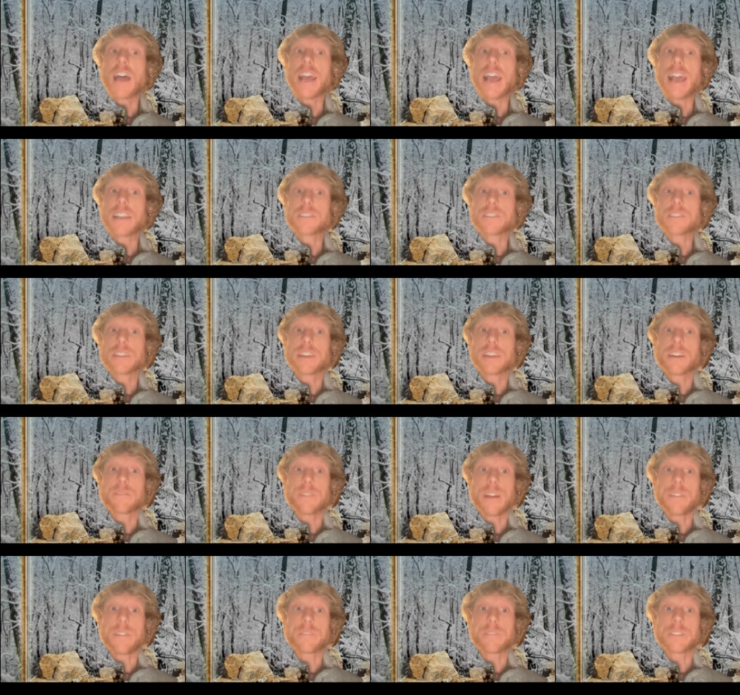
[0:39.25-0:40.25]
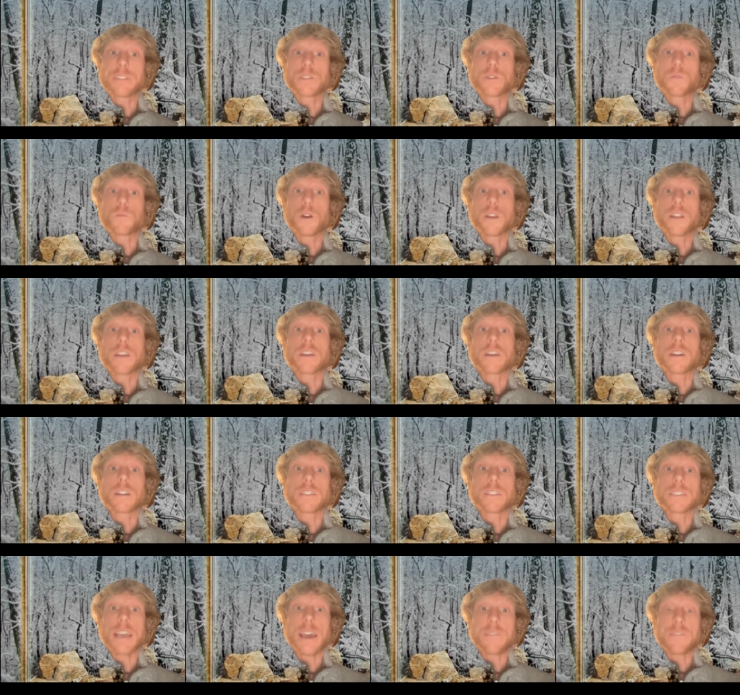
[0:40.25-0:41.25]
actually a reference to what
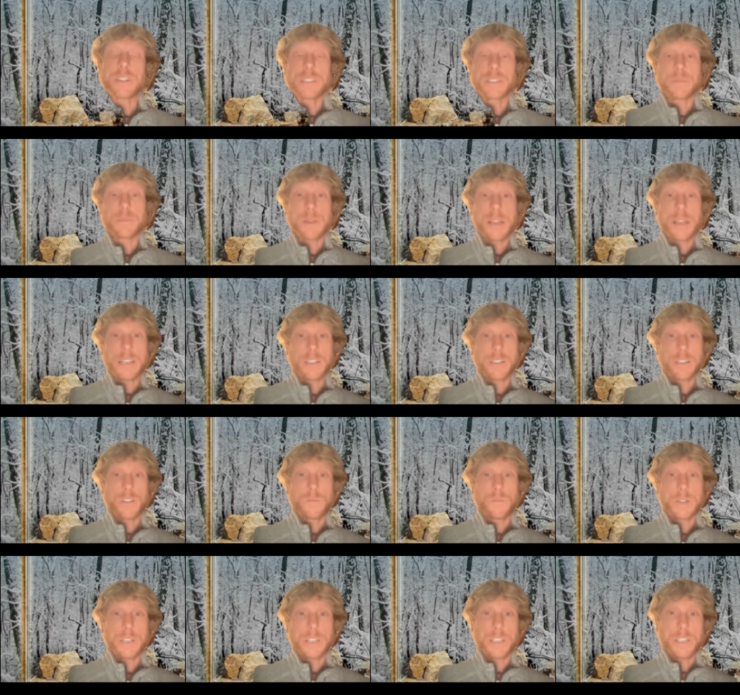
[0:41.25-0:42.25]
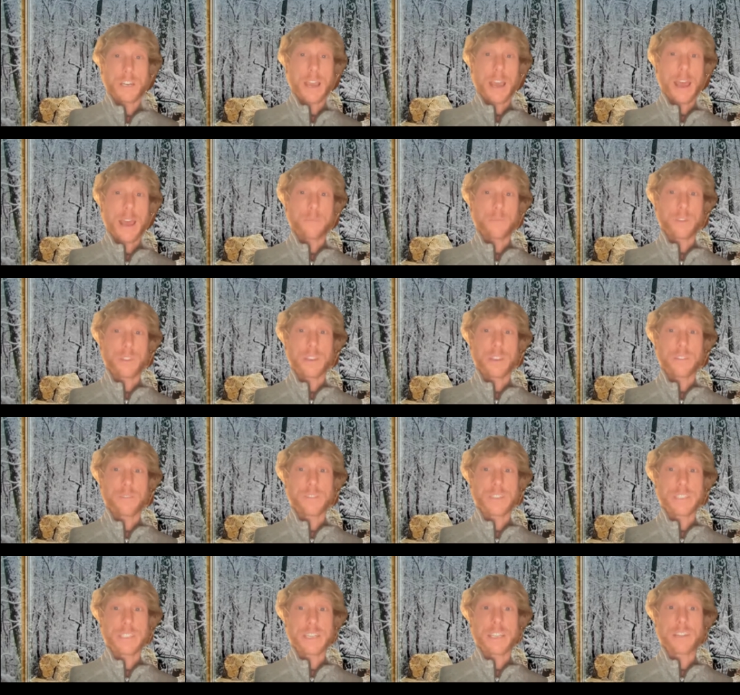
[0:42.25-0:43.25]
occurs after spending too much time with your
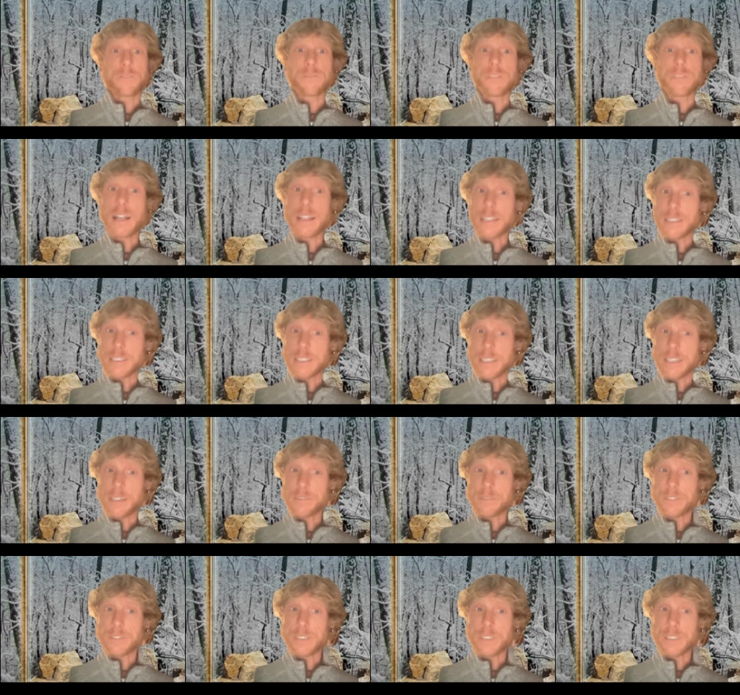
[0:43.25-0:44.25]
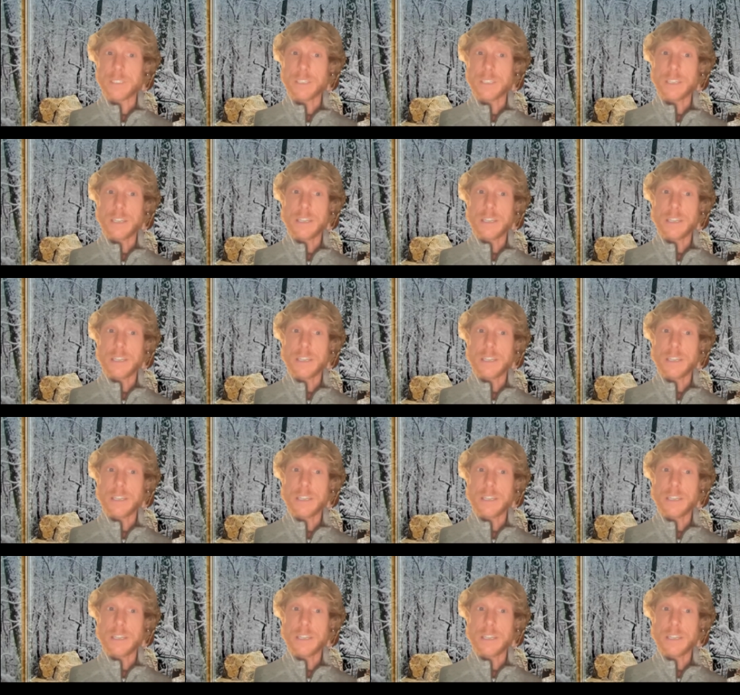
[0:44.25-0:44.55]
visiting relatives.